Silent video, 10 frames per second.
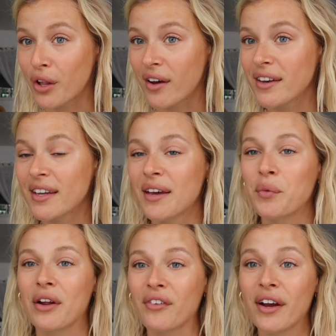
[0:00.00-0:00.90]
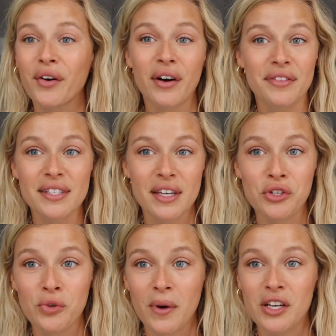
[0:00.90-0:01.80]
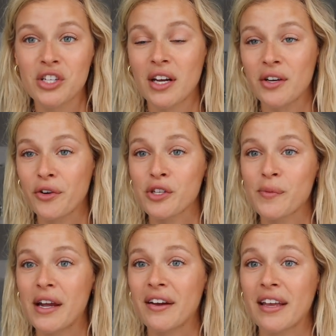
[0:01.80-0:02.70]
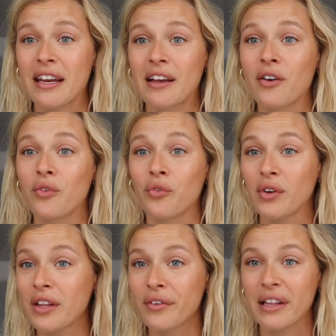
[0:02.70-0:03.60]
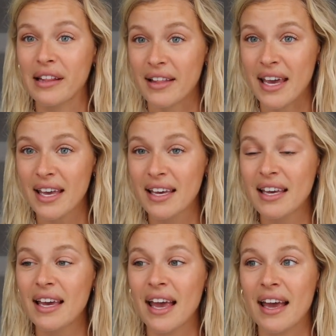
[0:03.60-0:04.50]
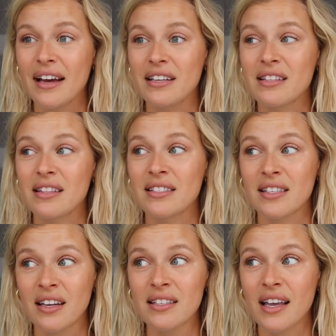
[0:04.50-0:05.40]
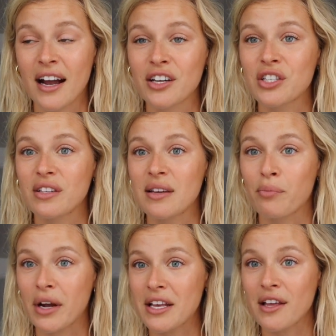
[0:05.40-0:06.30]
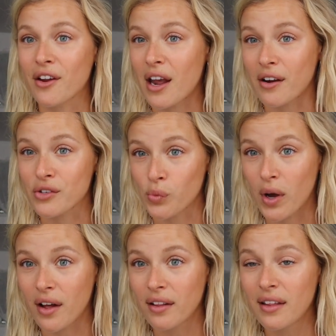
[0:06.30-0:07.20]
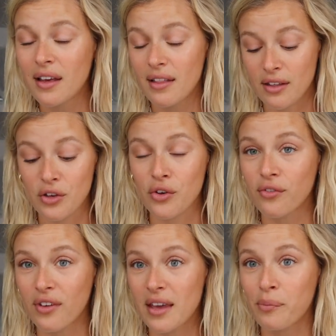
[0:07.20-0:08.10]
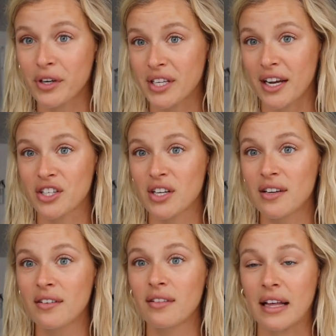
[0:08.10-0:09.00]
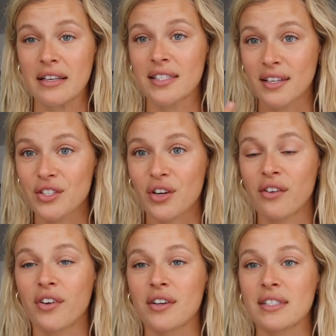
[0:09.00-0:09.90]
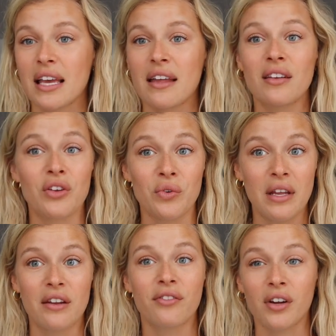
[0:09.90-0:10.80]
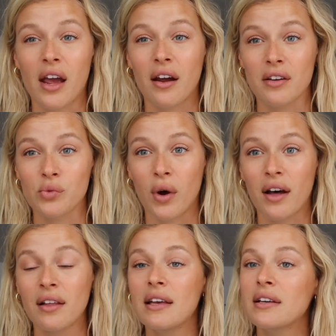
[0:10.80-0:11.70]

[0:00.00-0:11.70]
blonde, and whenever I go out in the sun too much, I notice my hair getting really, really light, and the sun is actually breaking your hair as well. The UV protection, like sunscreen for your skin, you need it for your hair as well.